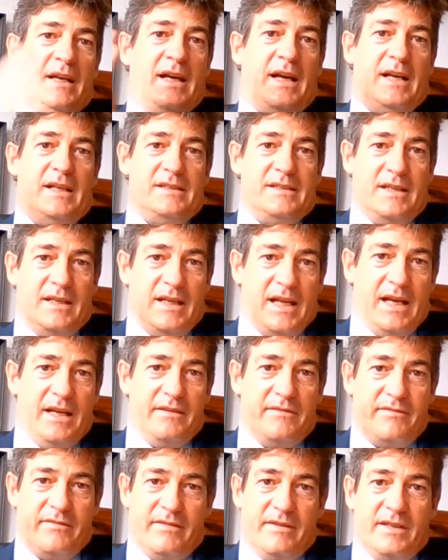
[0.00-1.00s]
has a
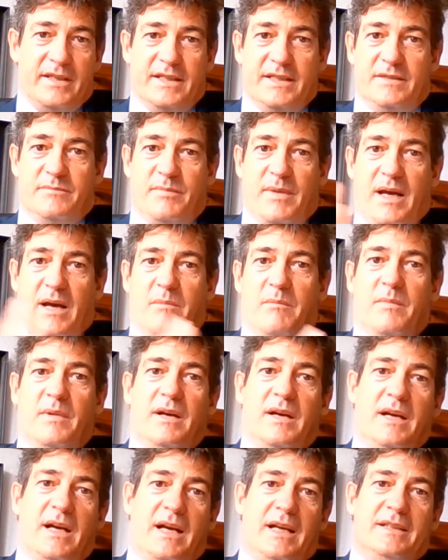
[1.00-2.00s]
life span,
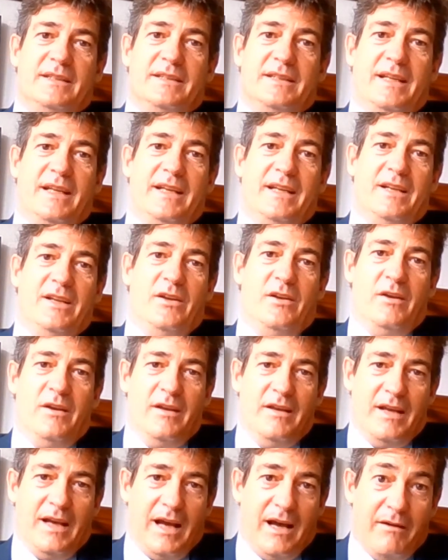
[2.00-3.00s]
and then
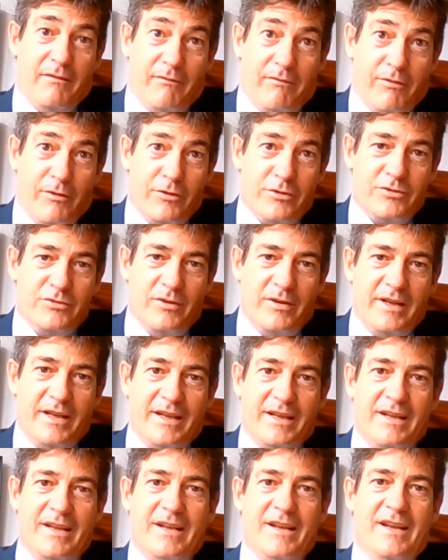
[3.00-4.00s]

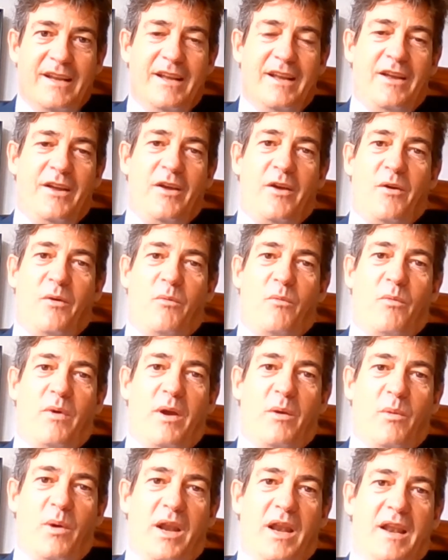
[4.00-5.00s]
unfortunately, we
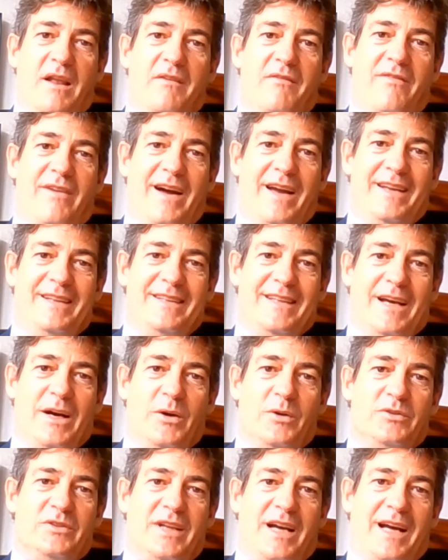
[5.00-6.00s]
will find
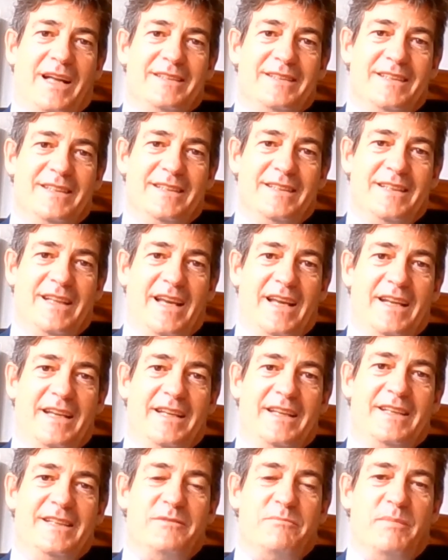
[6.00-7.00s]
out. Until then,
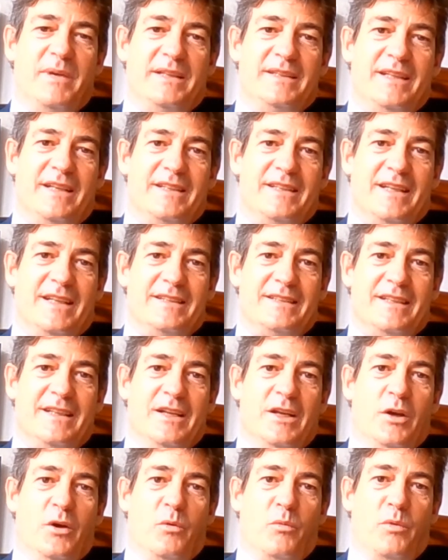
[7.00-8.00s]
it's better that
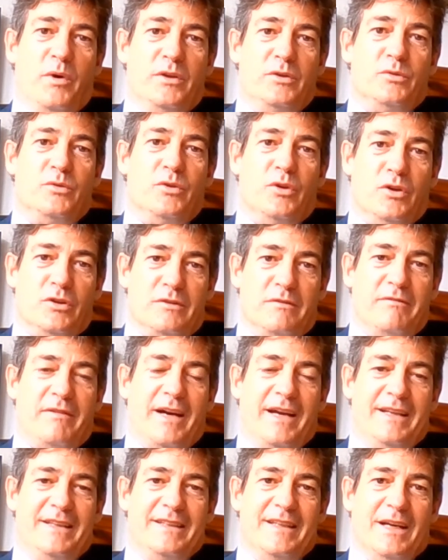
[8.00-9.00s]
we do not
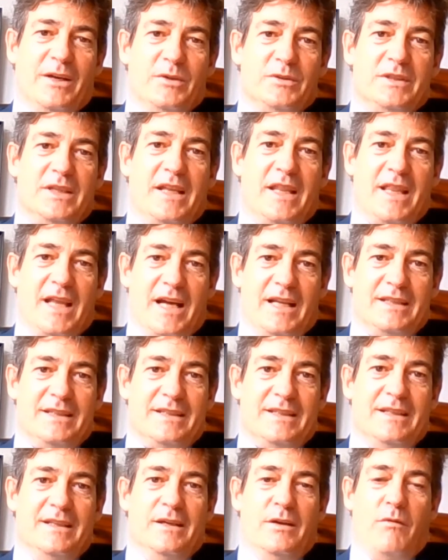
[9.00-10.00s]
find out that
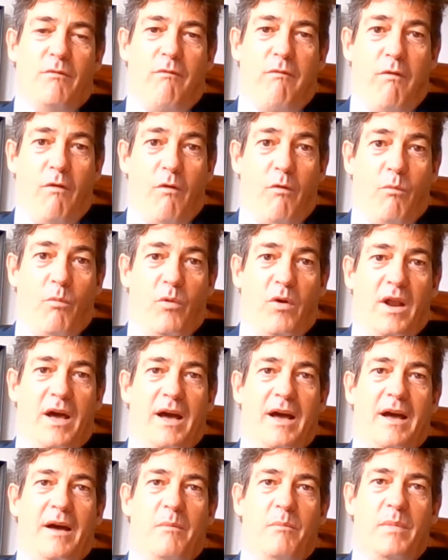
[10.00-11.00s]
formula,
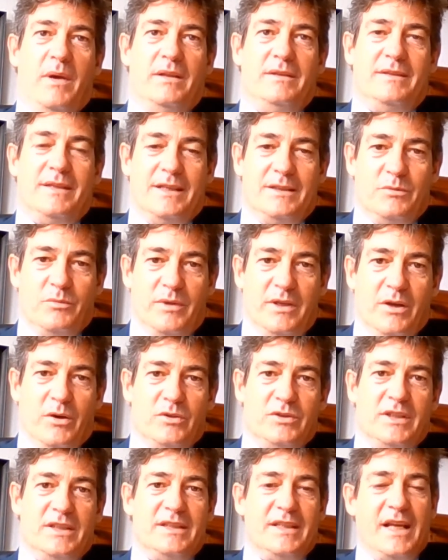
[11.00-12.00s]
but that we know
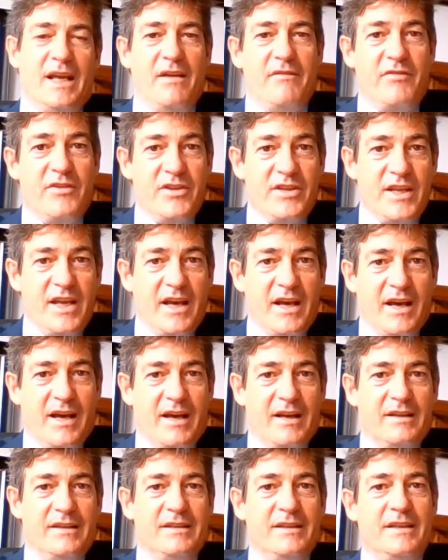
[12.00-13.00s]
that every year
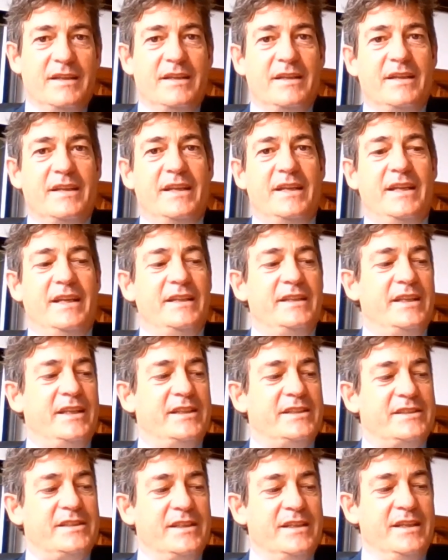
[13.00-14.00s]
it
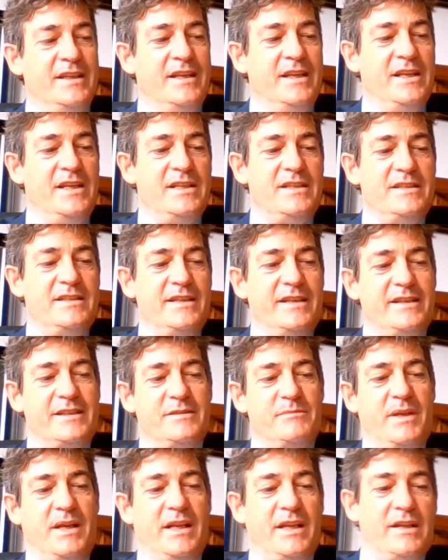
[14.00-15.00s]
is 6
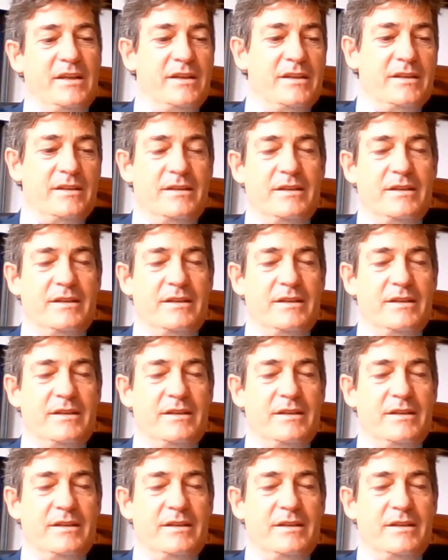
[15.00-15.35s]
million